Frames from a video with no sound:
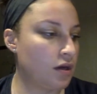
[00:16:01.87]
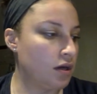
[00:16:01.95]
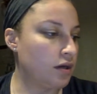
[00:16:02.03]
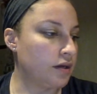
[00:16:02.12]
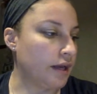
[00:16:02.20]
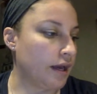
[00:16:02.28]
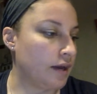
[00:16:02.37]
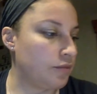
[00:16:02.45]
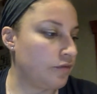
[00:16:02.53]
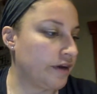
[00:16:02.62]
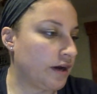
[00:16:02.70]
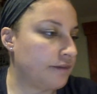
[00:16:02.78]
Okay,
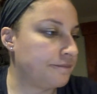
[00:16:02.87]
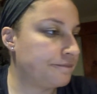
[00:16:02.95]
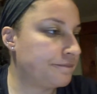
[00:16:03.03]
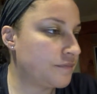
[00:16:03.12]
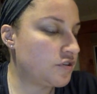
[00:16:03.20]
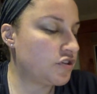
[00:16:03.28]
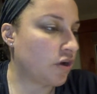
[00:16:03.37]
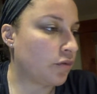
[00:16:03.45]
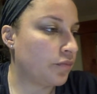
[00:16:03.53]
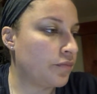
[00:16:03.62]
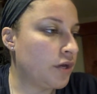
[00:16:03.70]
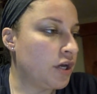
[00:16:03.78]
moving on. So,
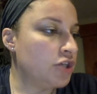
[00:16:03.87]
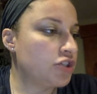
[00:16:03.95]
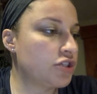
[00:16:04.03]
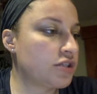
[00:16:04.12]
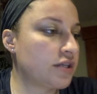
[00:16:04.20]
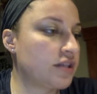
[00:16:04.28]
just like